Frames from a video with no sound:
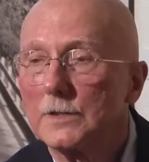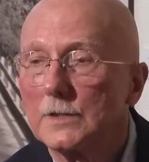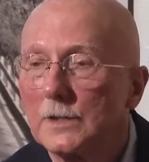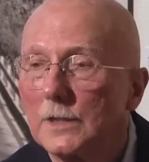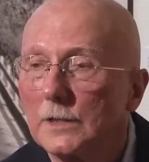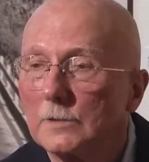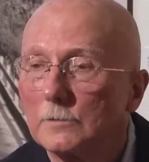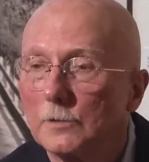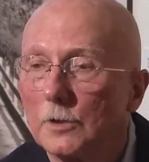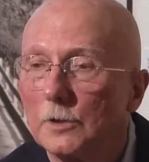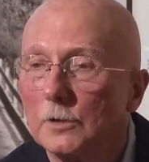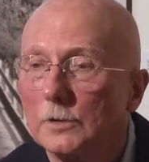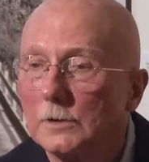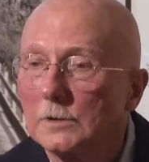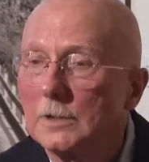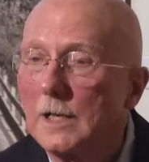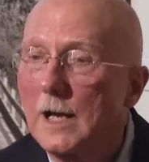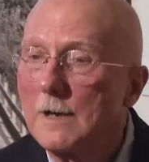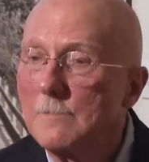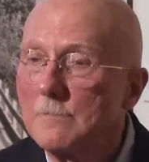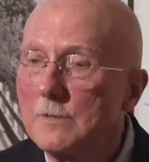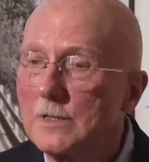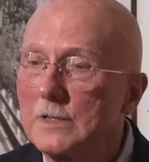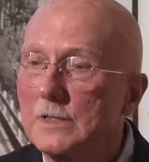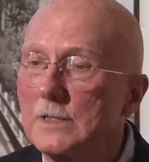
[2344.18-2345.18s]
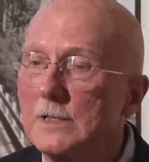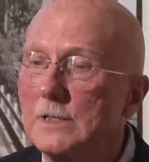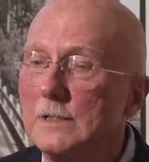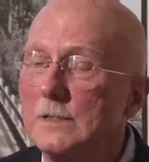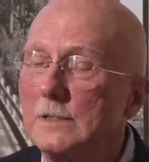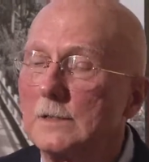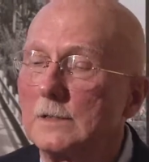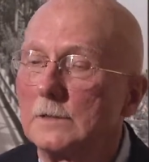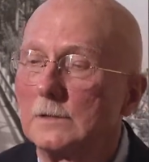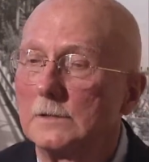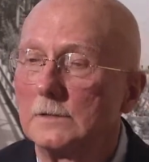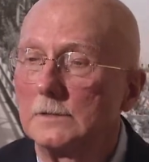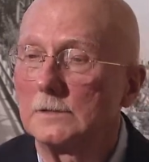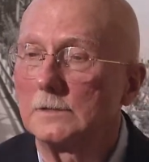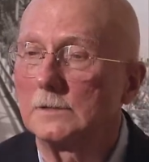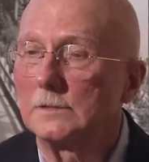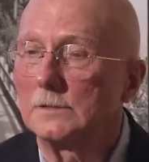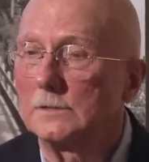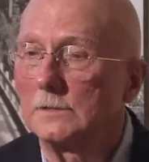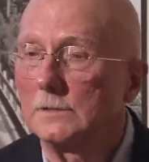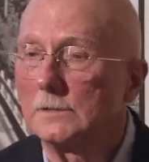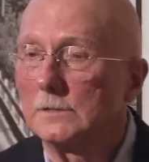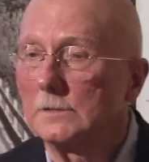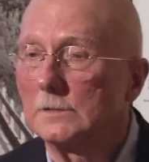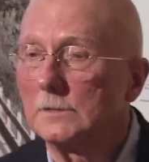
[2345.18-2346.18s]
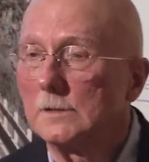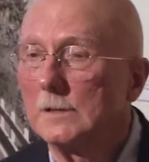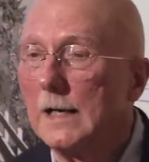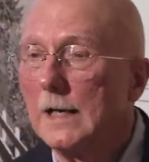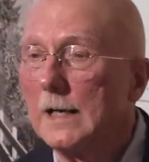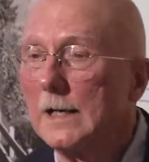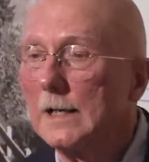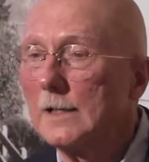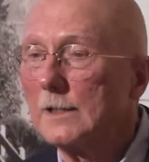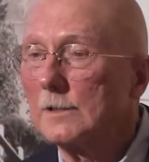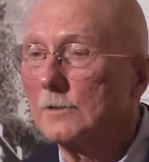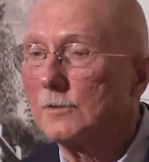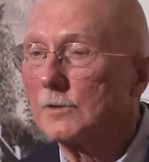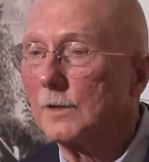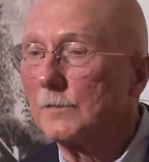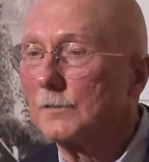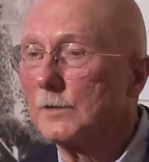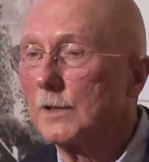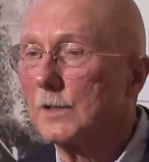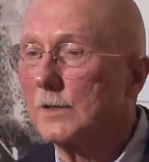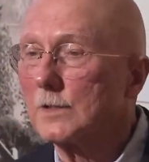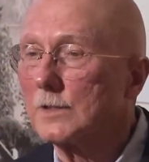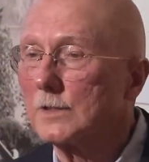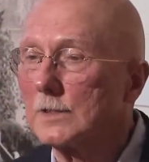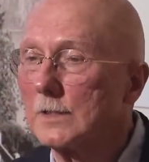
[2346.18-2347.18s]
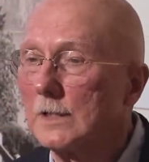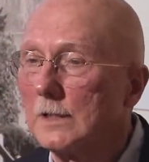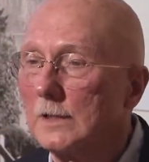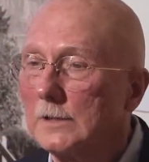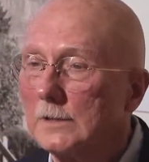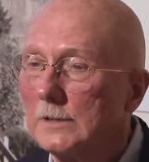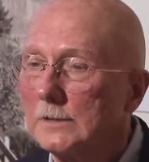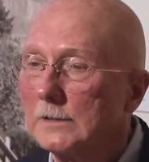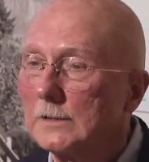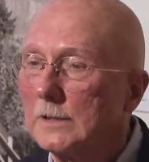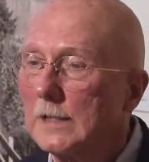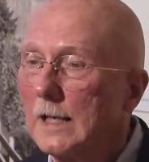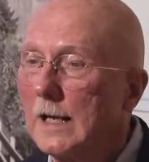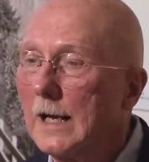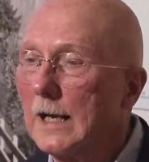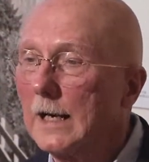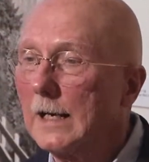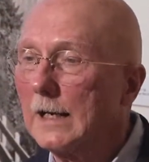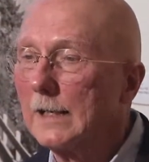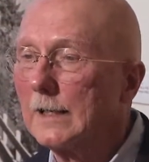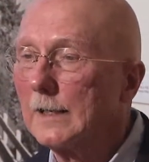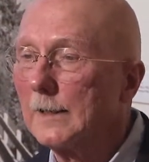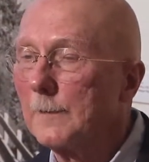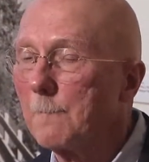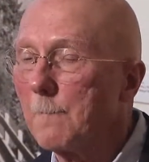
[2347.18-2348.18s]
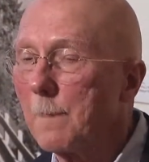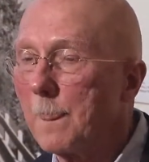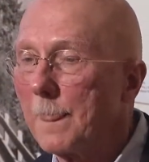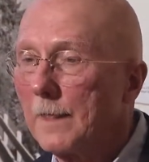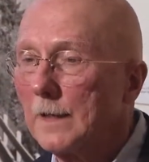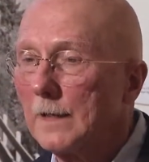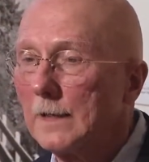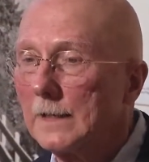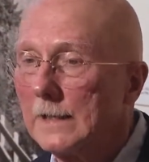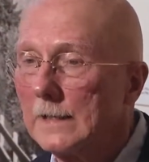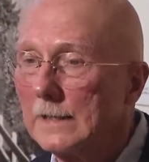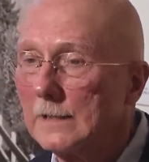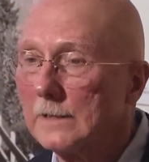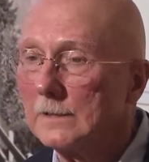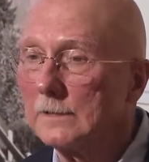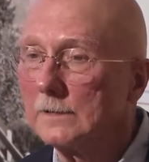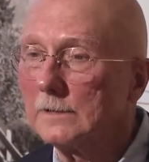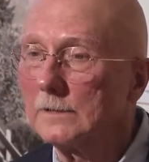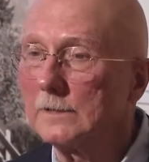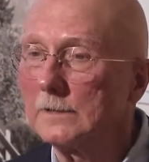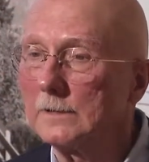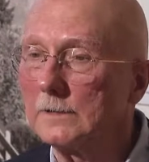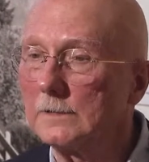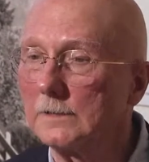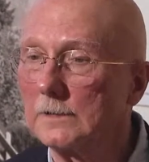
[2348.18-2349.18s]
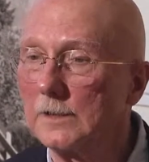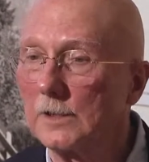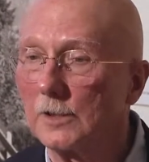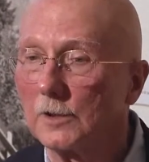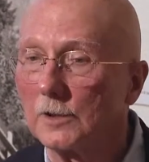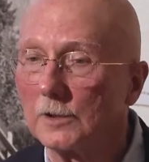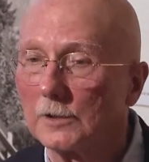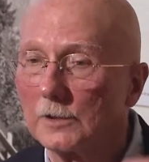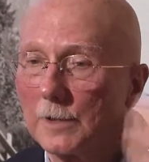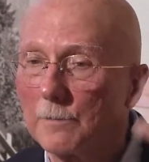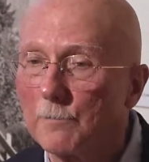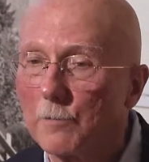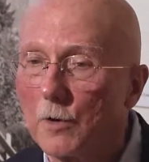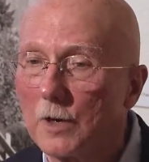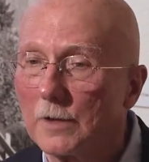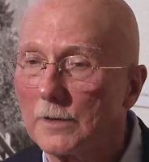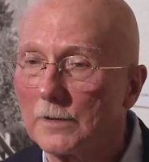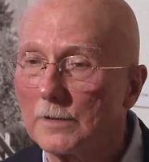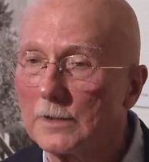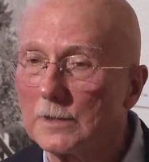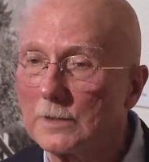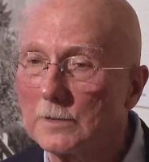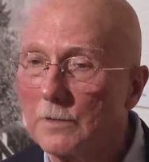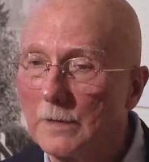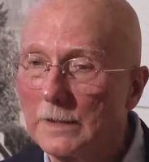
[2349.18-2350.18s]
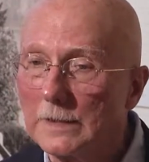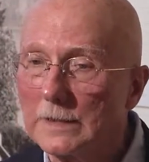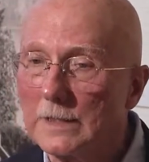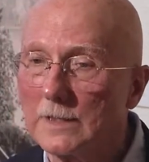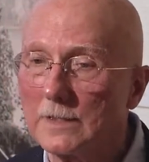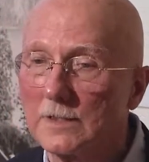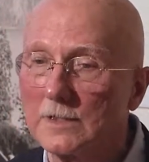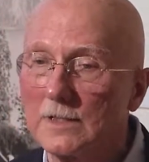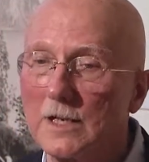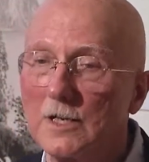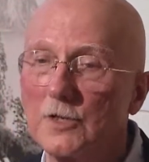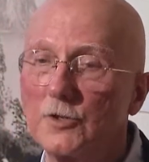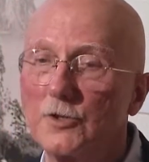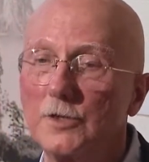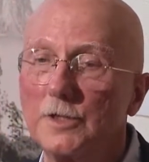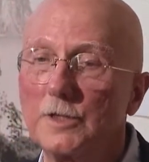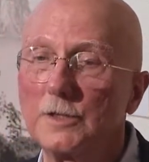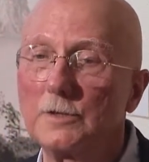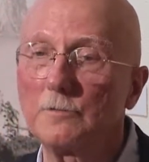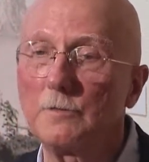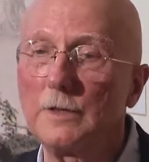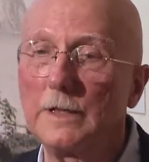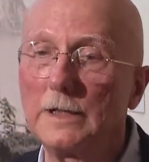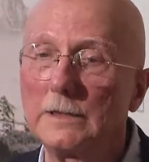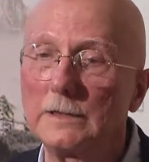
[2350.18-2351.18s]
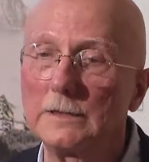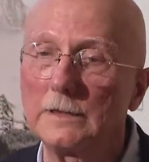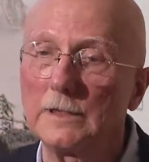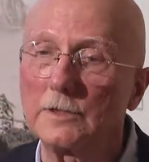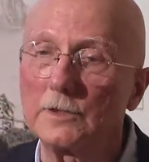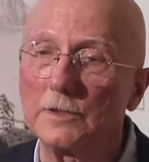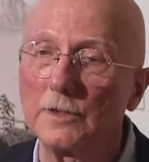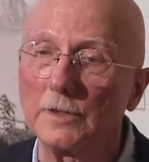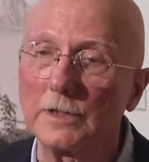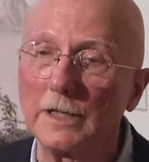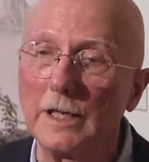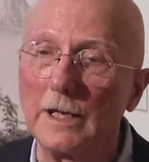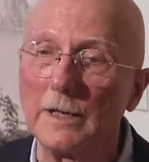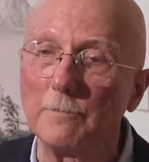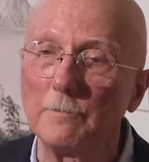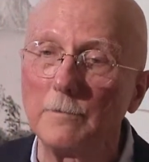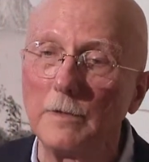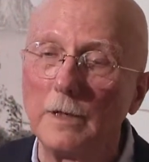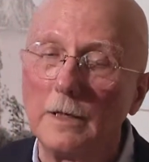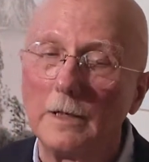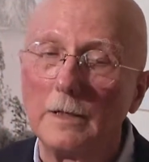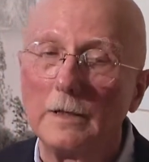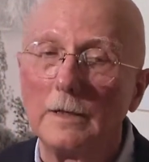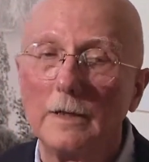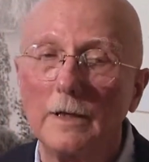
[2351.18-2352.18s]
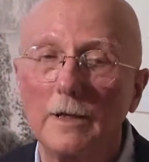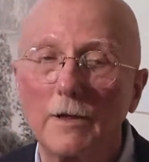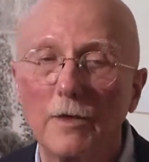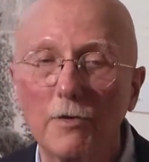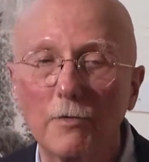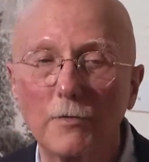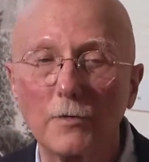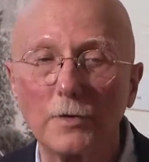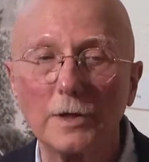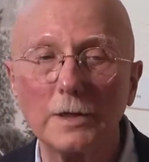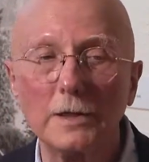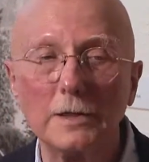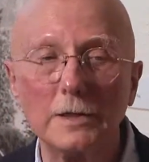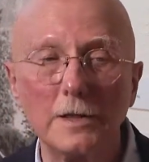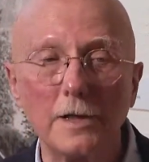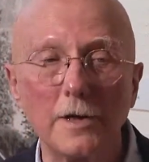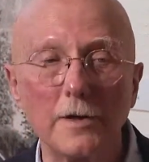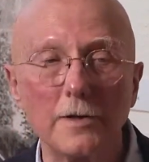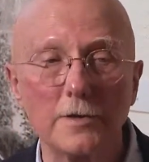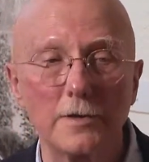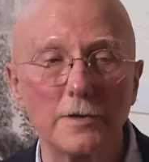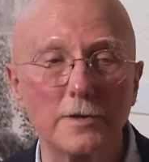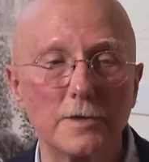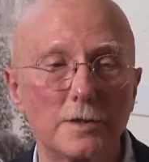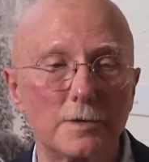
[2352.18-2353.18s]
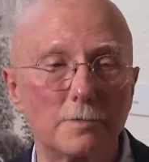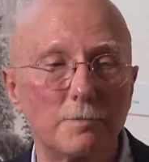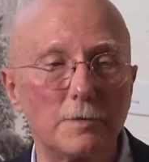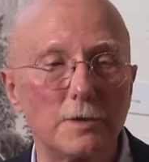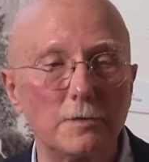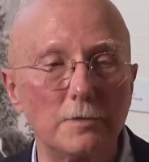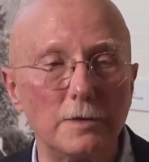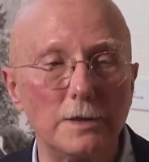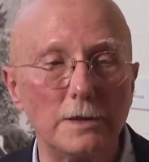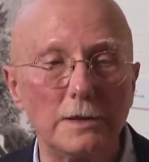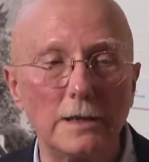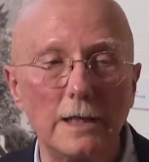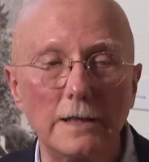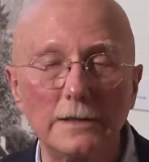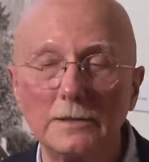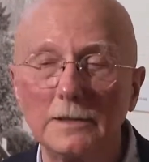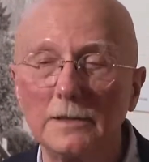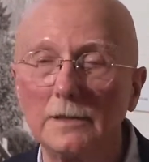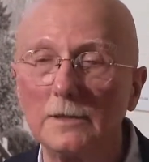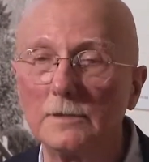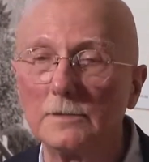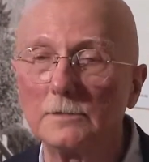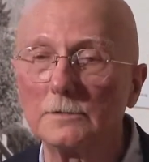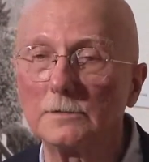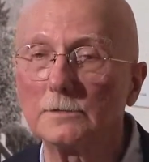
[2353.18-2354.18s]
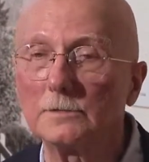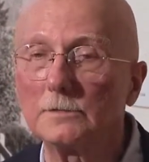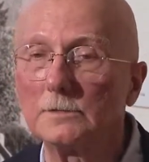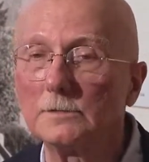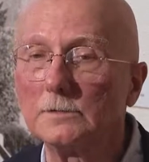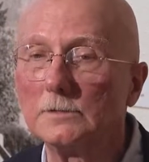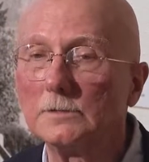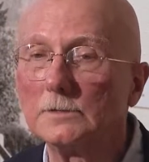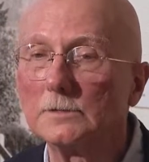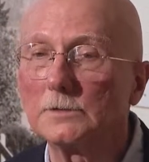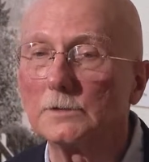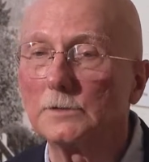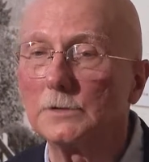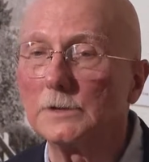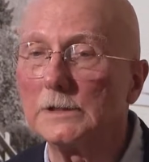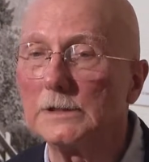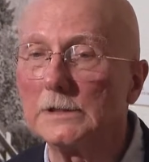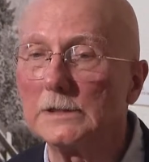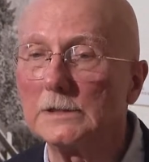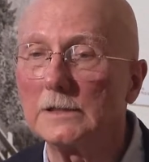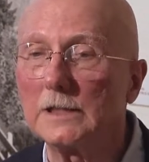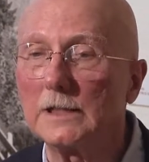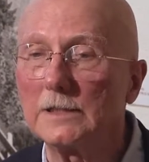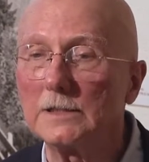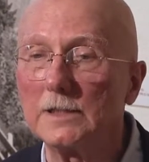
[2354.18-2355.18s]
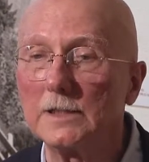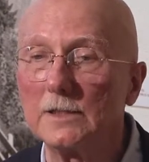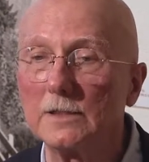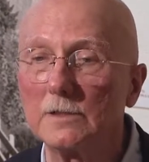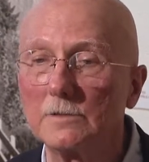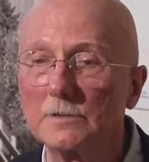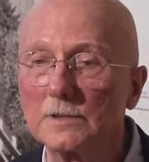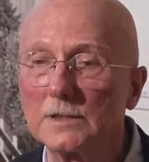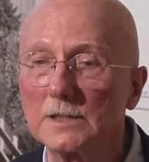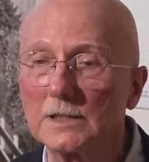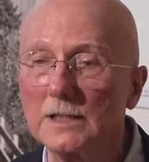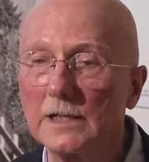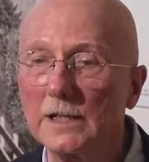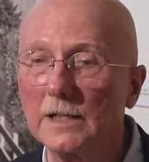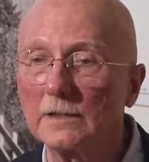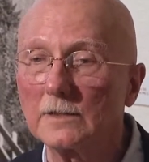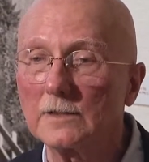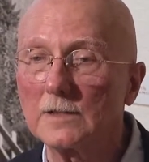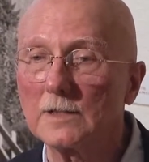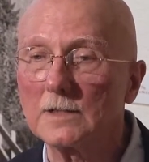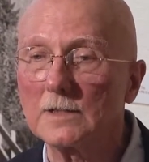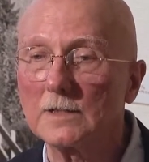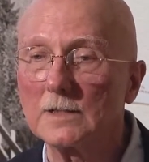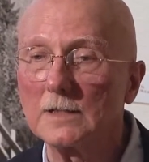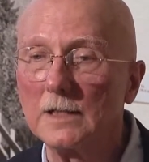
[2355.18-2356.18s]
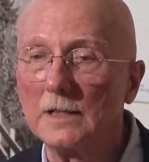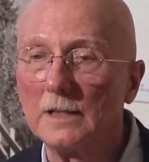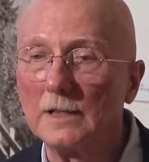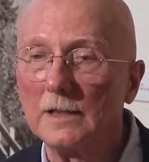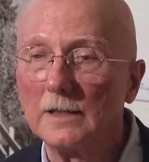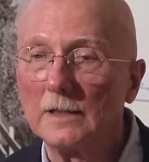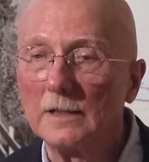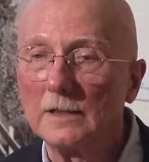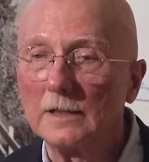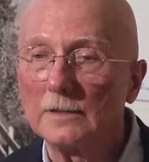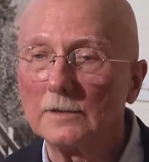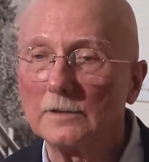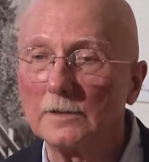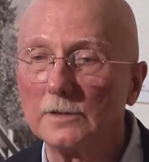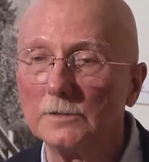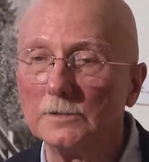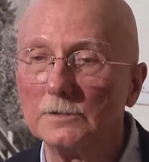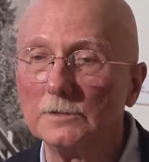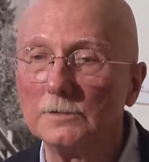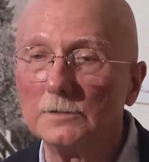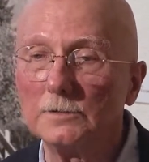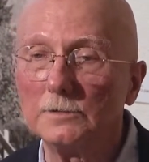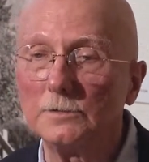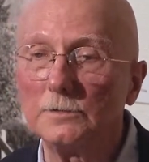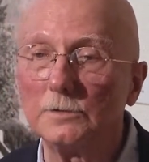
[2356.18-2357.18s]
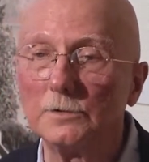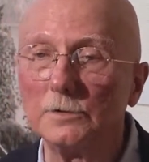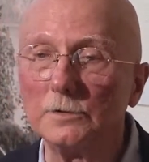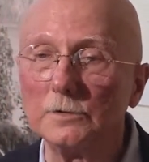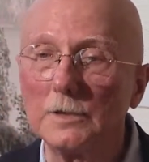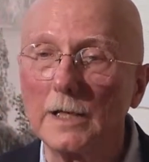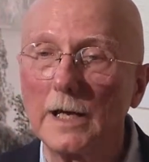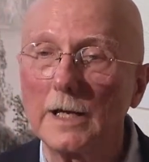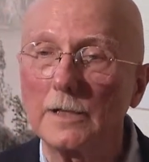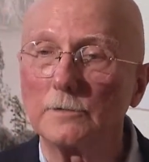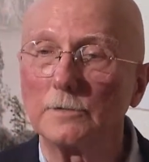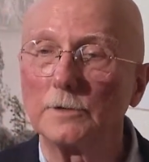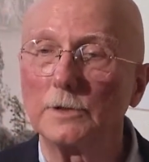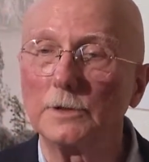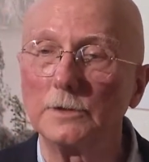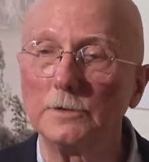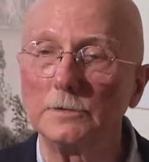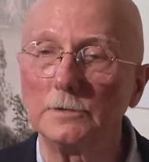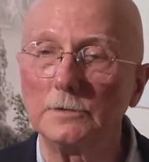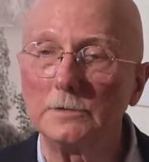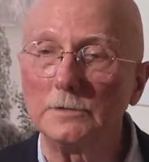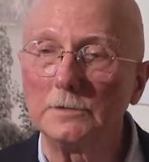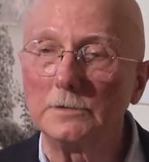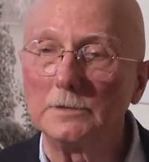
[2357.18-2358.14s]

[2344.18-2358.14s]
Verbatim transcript: that Roald Amundsen uh, traversed uh, in the early part of the twentieth century, when it took him three years between nineteen oh three and nineteen oh six to do that route